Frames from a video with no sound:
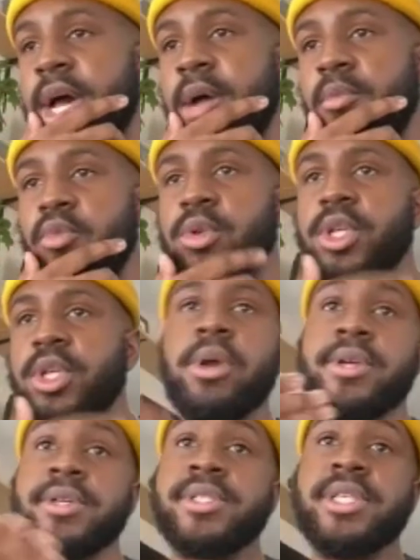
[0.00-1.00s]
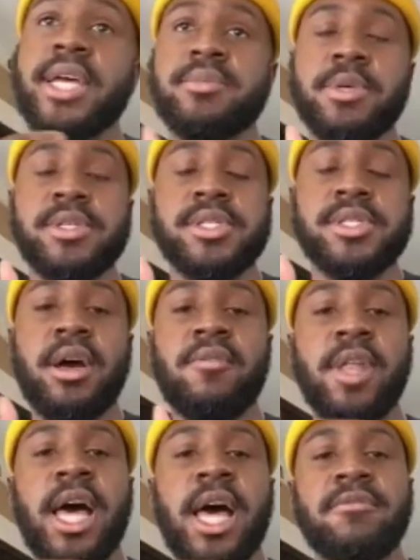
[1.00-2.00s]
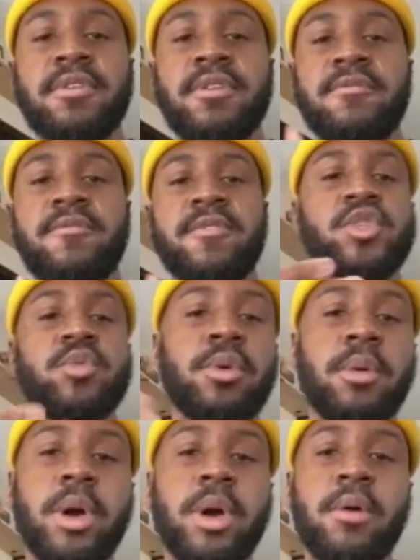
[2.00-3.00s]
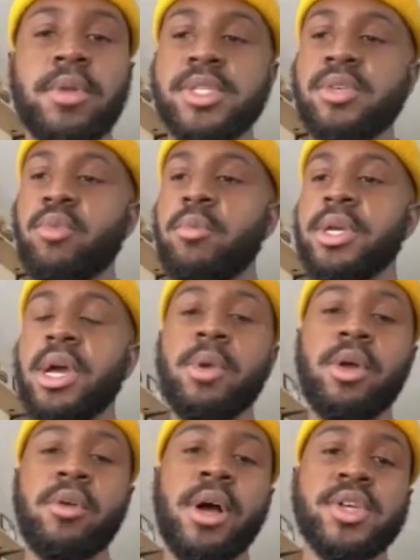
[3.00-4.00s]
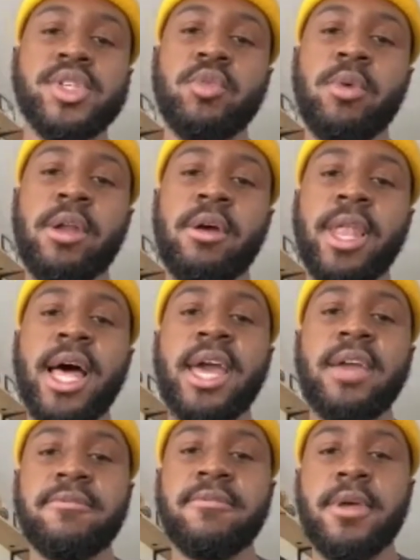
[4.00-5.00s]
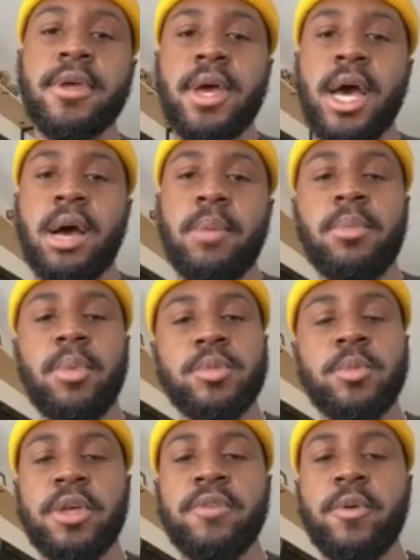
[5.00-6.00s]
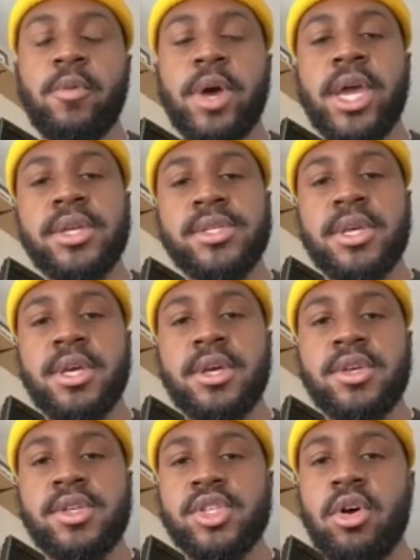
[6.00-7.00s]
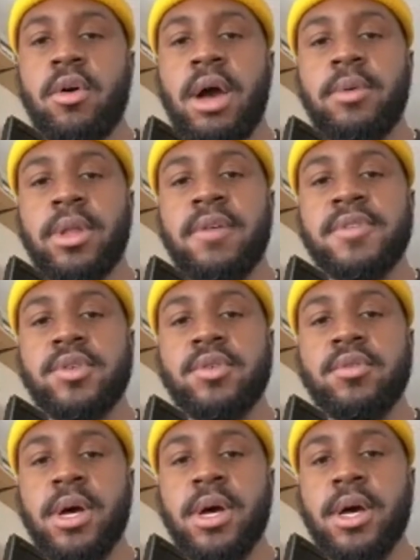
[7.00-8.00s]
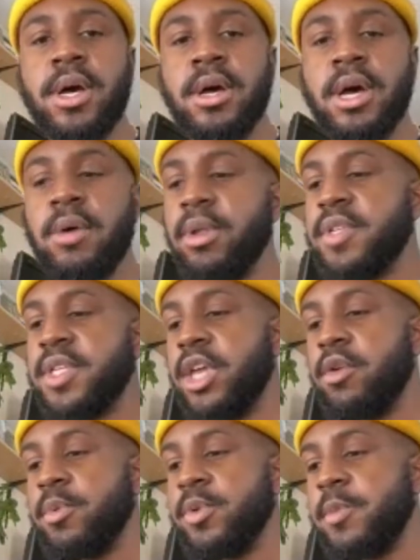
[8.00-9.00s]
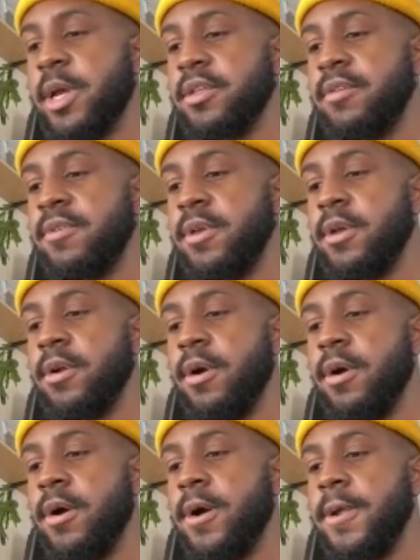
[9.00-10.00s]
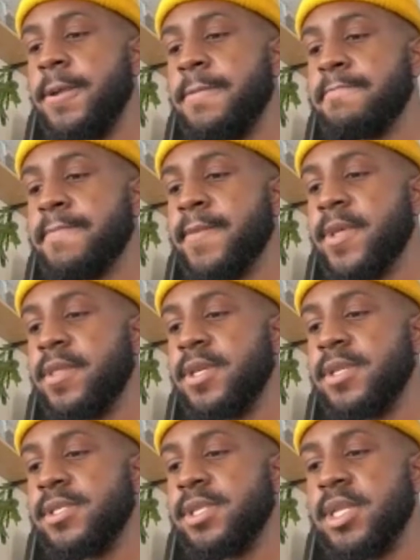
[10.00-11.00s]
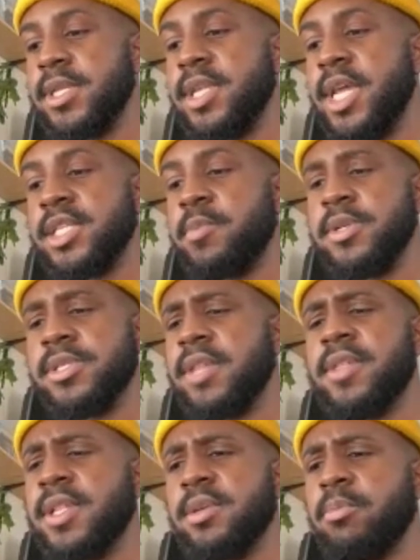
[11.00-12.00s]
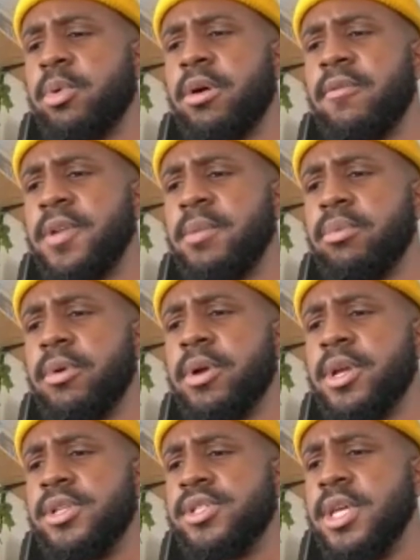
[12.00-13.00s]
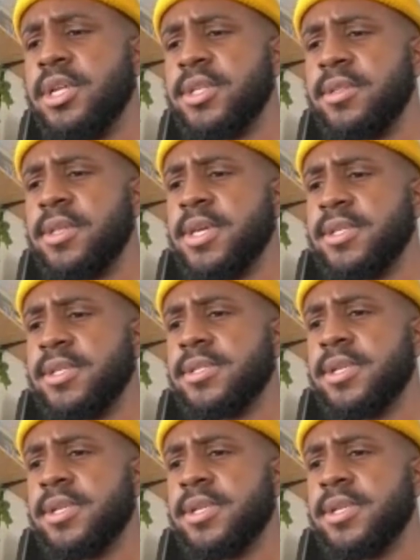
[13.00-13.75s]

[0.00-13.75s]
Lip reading: really quick assessments of a lot of the visual components of what we come across throughout our life in multiple different ways. So I would love to get your perspective here on this next piece. I think that's a perfect bridge into this.